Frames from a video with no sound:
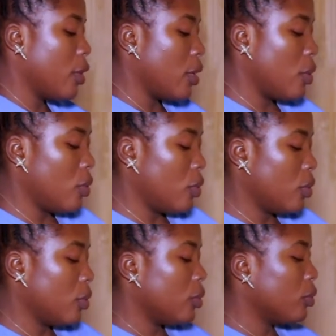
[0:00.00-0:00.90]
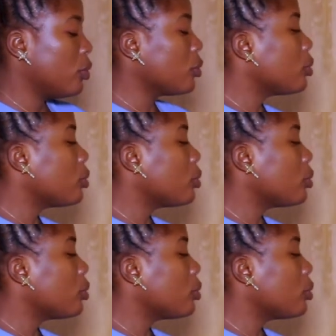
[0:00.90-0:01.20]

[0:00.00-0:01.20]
them achieve